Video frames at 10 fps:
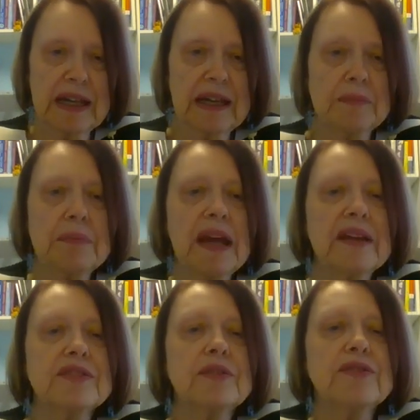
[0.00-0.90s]

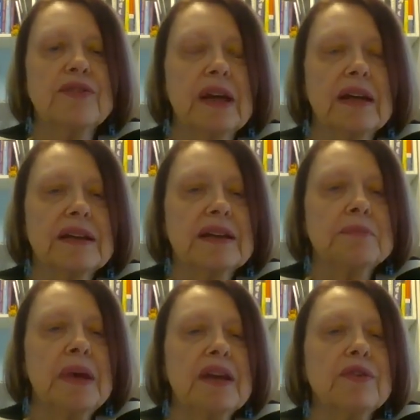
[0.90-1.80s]
It
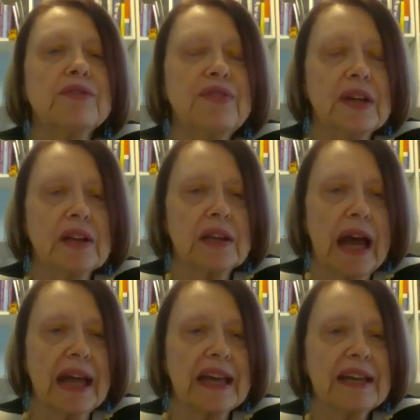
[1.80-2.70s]
can make you feel
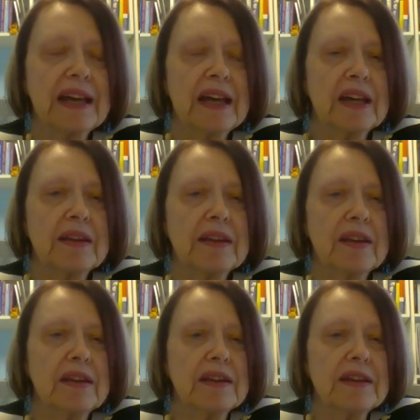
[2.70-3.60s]
like
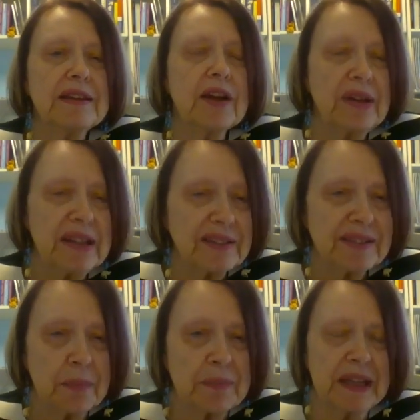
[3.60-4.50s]
there
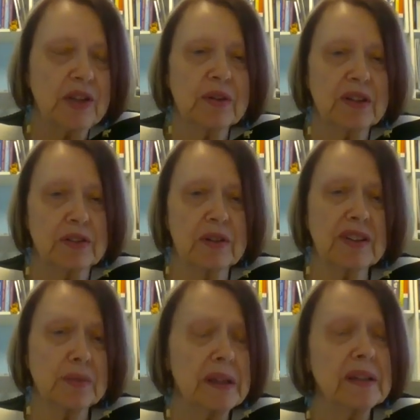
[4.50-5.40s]
is something you can do,
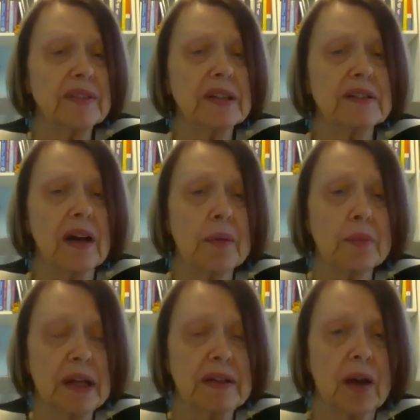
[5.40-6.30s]
because we live at a
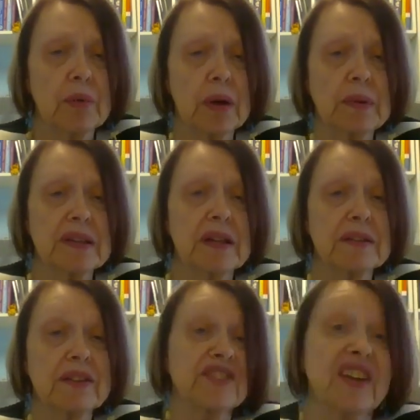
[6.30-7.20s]
time right now where we
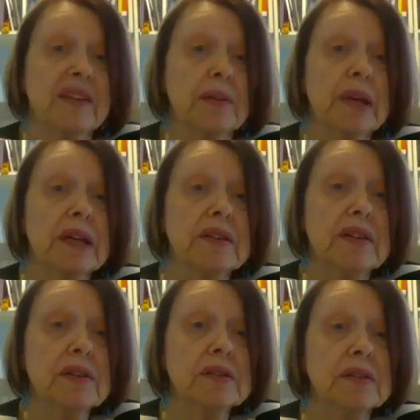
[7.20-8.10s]
think nothing we can
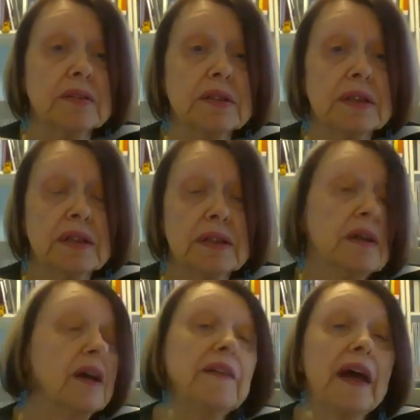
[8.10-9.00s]
do.
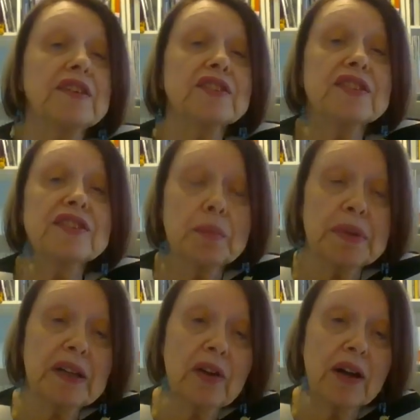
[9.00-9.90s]
And that's just
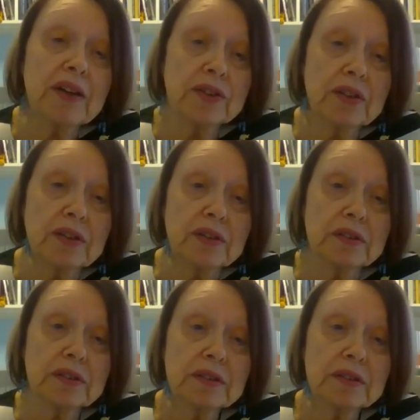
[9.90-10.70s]
simply not true.